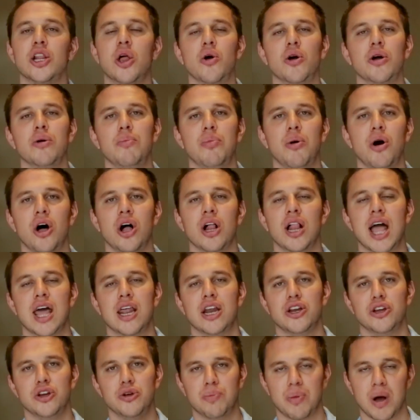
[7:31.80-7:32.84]
Logan Paul
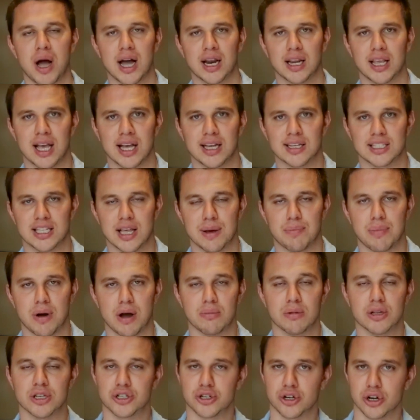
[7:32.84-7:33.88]
had a new podcast that
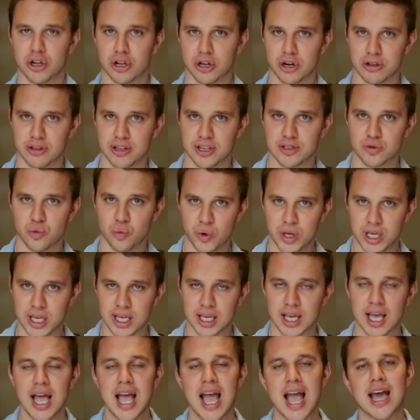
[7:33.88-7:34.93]
published earlier this
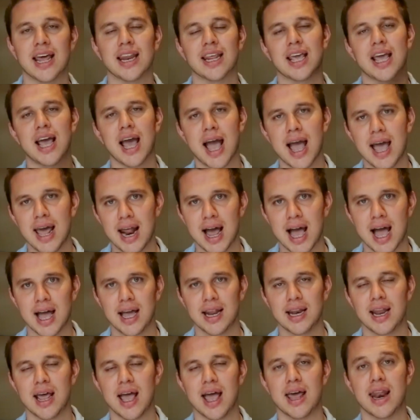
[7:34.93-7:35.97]
week, and he had
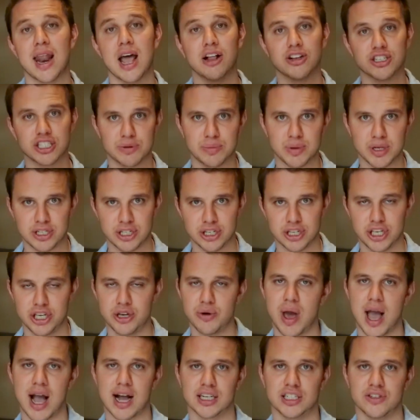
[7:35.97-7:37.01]
on an
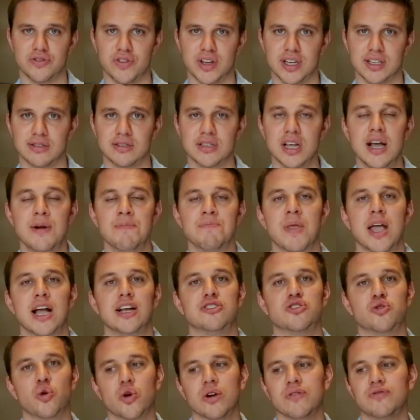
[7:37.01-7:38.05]
LGBTQ activist
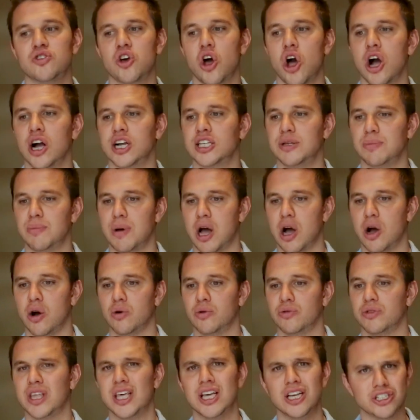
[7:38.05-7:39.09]
and sort of talked
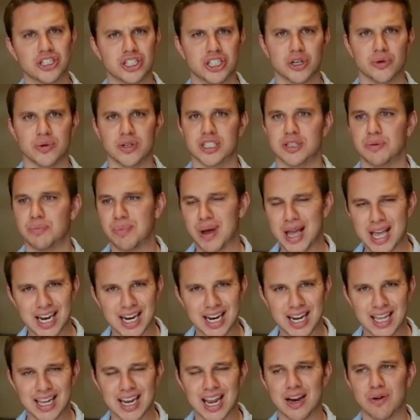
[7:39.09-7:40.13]
about the issue and
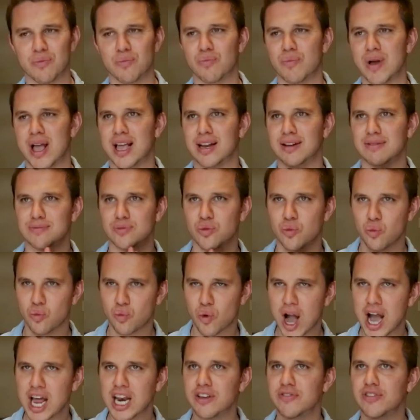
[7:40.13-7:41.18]
debated it and
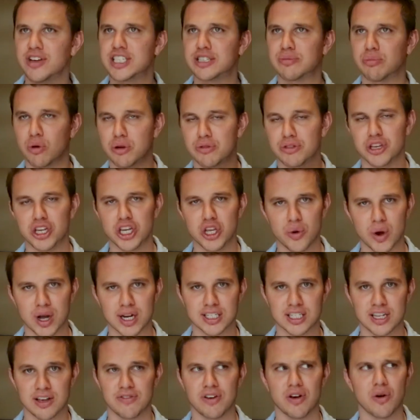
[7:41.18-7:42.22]
kind of explored the
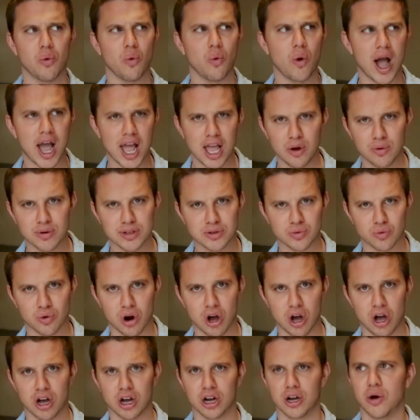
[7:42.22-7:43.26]
nuance of it, why it was
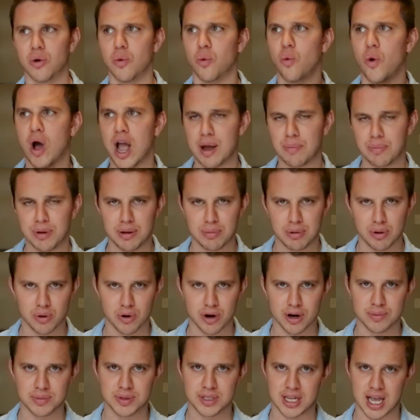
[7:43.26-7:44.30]
wrong, why people
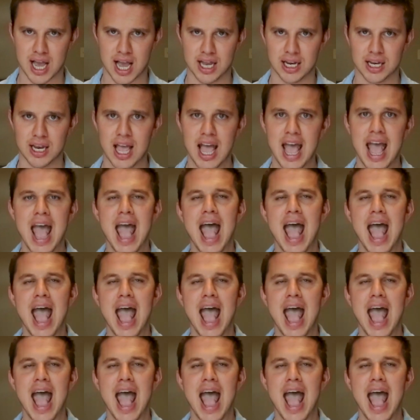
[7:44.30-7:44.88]
were upset.